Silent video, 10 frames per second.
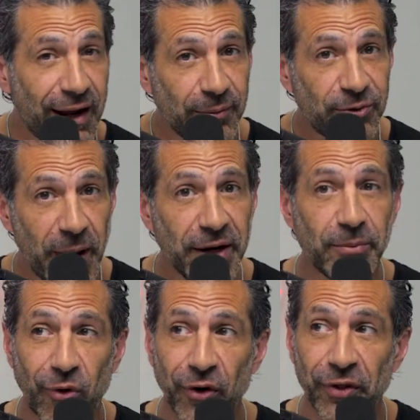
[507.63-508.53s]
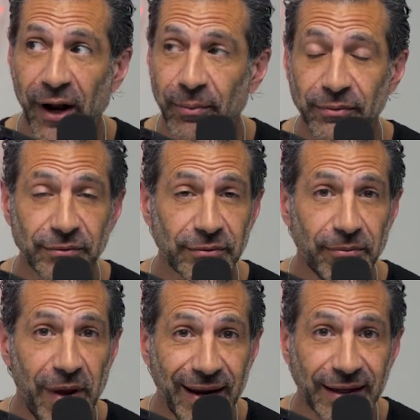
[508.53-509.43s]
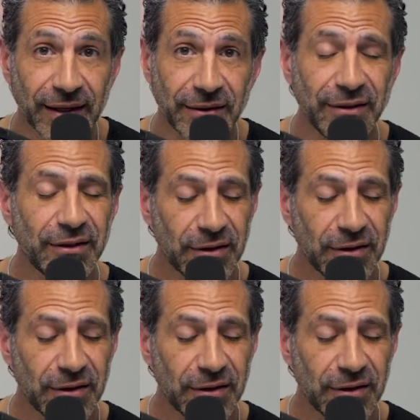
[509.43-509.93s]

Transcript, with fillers: I'm spending more than I'm making.